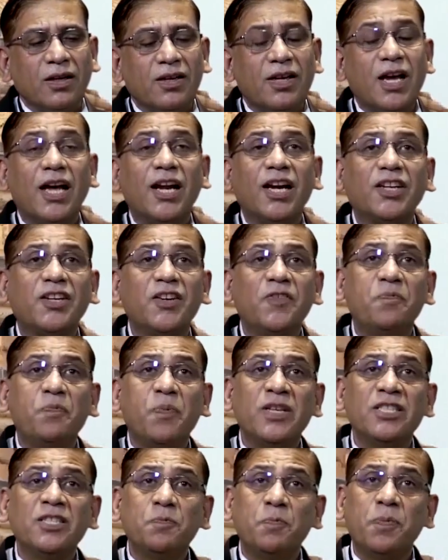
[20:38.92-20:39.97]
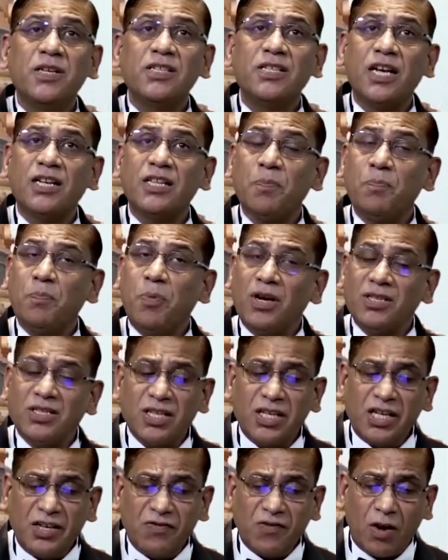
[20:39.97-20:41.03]
Directive principles are the
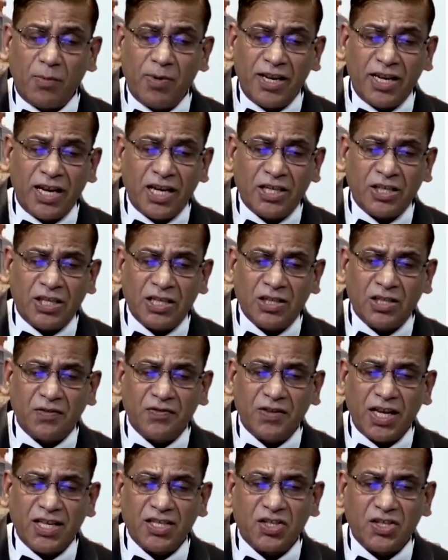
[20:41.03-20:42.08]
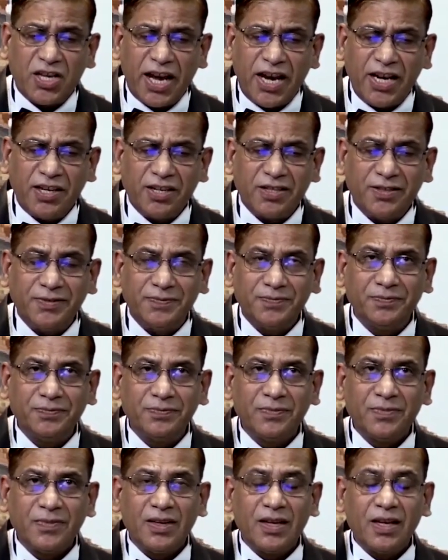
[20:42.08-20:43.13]
positive obligations of the state.
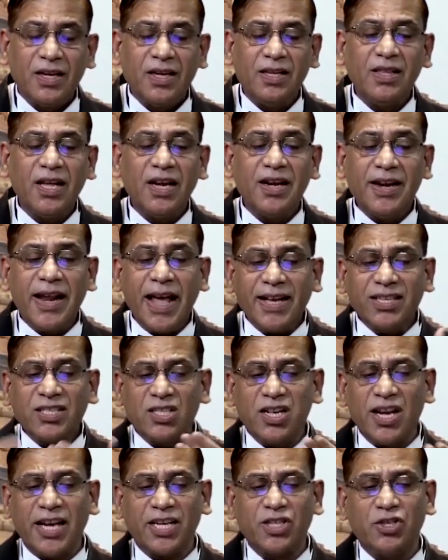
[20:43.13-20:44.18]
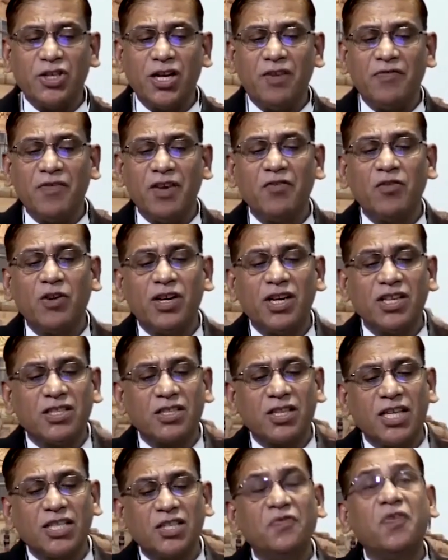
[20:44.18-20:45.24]
In the next lecture, we would
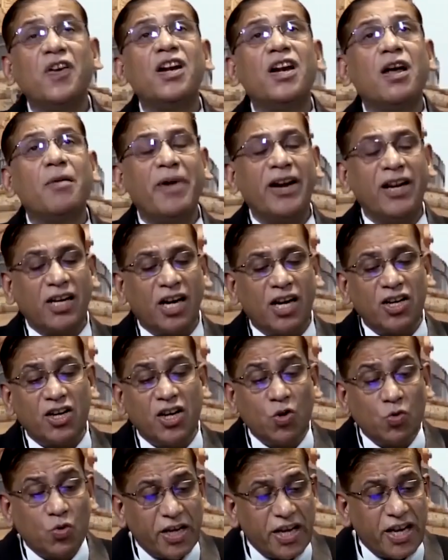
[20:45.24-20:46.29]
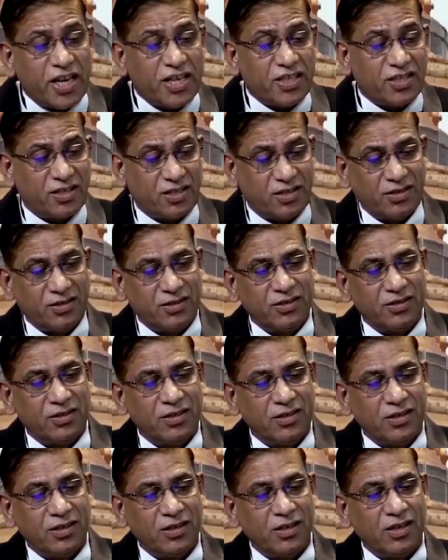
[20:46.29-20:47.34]
discuss fundamental duties,
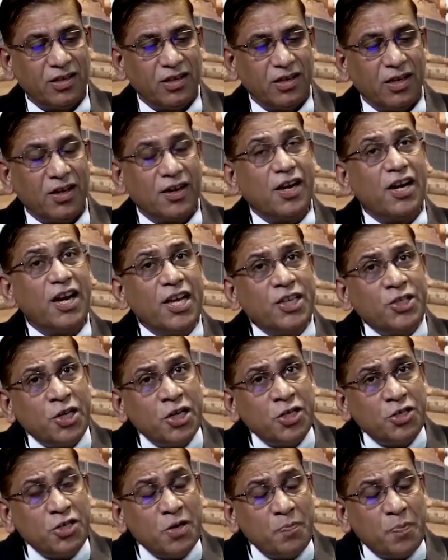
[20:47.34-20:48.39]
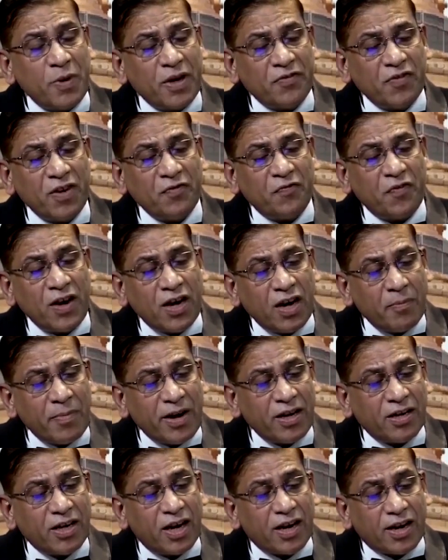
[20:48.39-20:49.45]
relationship between
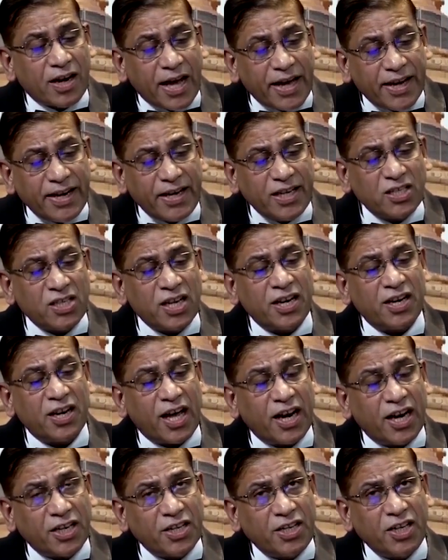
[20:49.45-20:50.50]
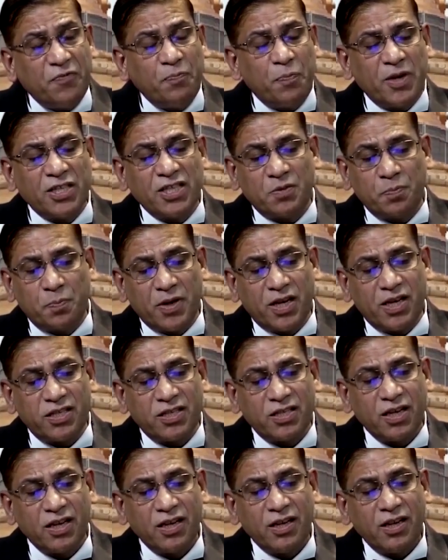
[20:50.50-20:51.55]
fundamental rights and directive
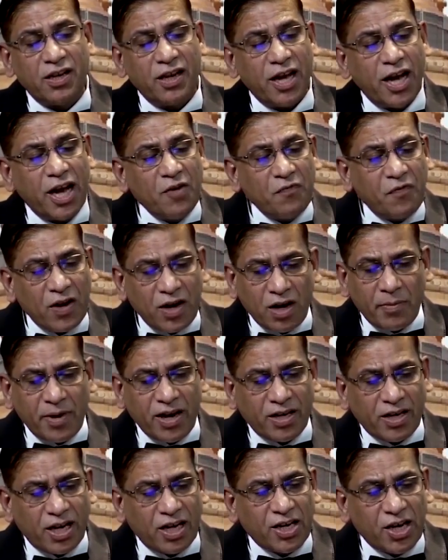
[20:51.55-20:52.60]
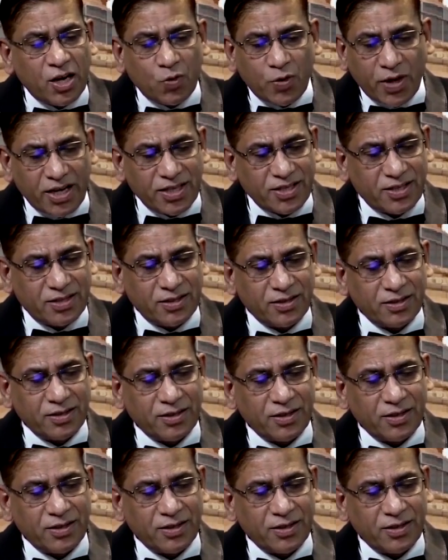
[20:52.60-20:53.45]
principles, and fundamental duties.